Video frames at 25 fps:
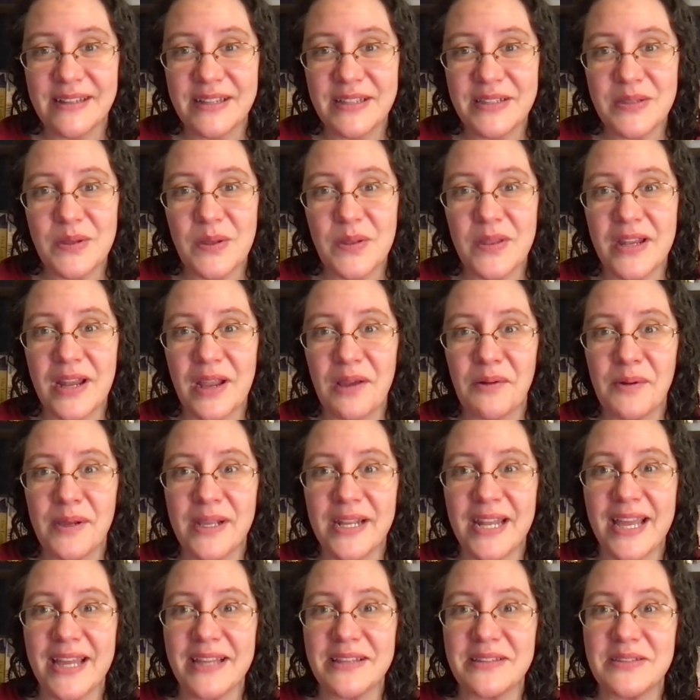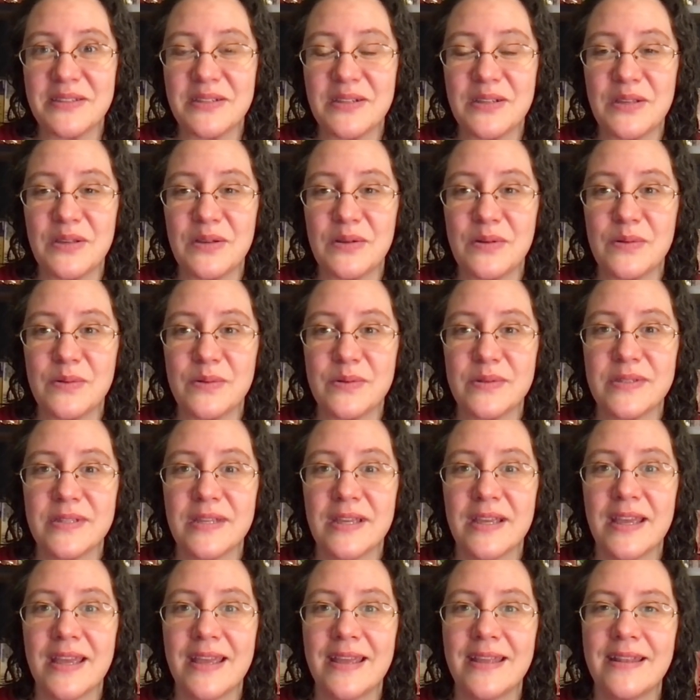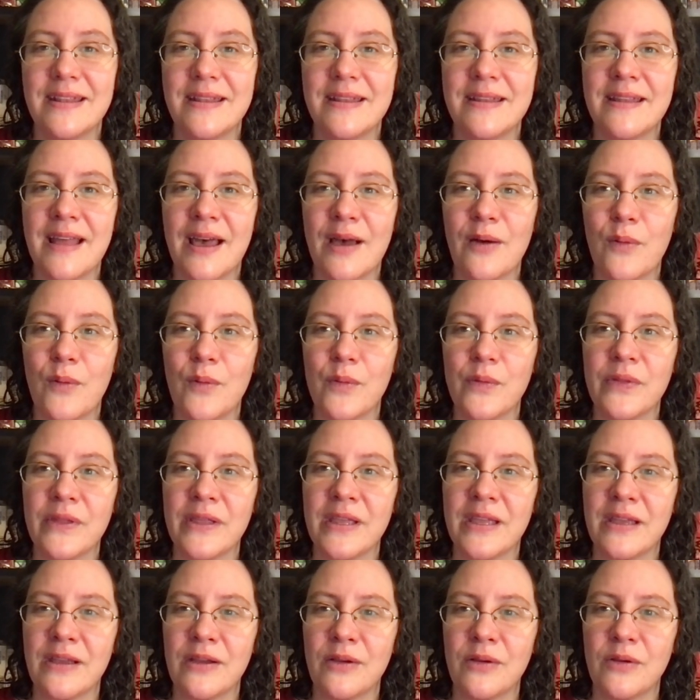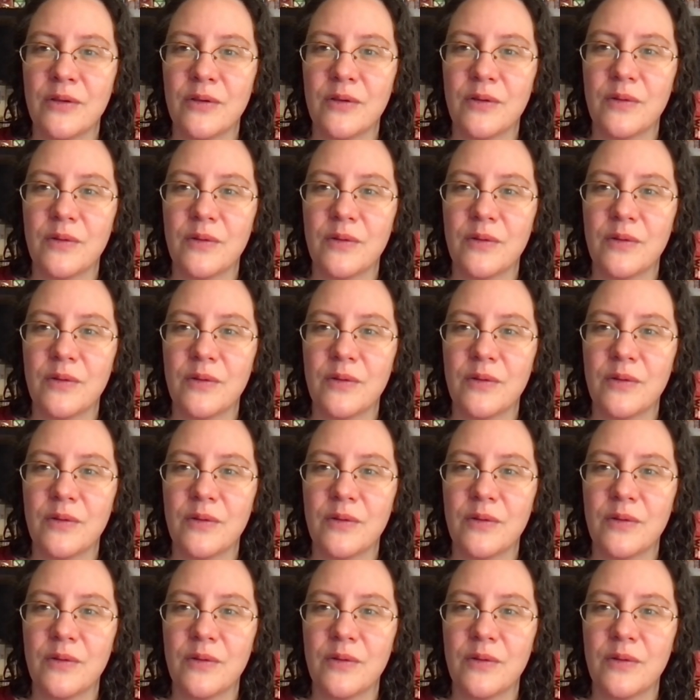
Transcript: So then Irene has to use not only